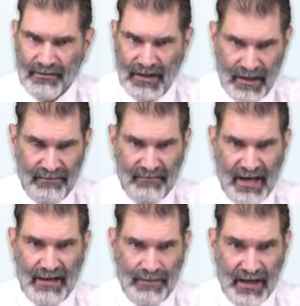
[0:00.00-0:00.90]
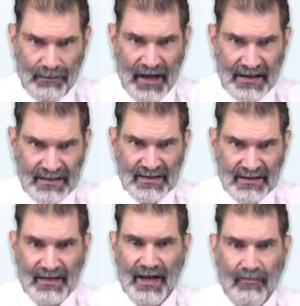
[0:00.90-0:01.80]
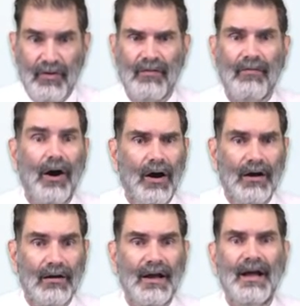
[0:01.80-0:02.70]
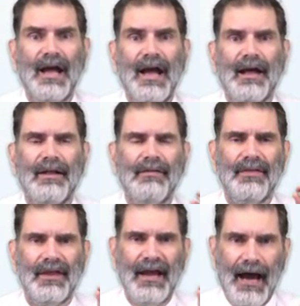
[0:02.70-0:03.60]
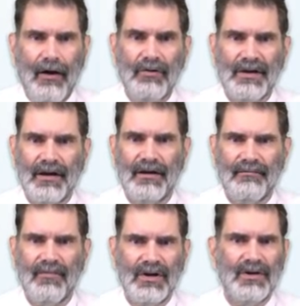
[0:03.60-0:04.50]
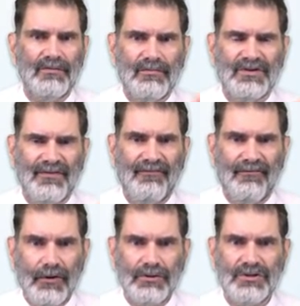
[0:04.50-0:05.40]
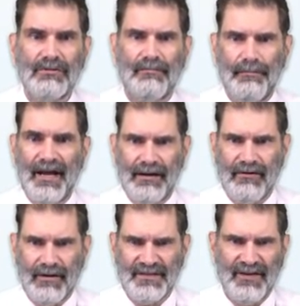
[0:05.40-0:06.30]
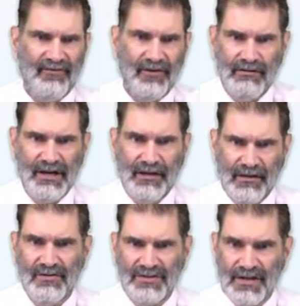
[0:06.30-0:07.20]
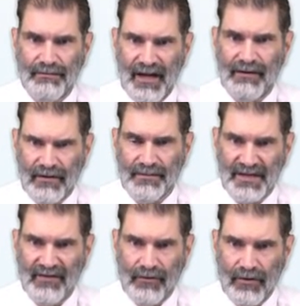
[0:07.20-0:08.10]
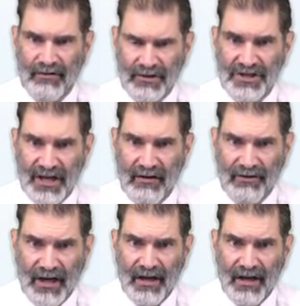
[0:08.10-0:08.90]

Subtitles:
They made big bets that were wrong, and the outcome was virtual bankruptcy, very close to bankruptcy for Orange County,